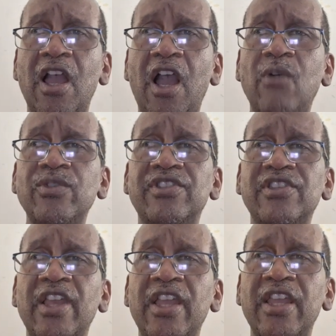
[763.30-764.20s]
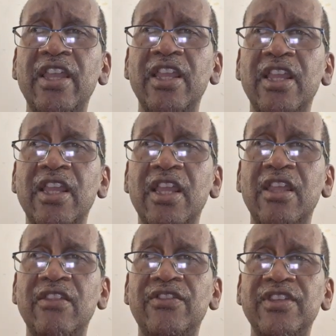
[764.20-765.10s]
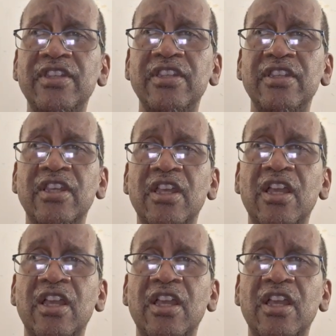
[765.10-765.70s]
I would say the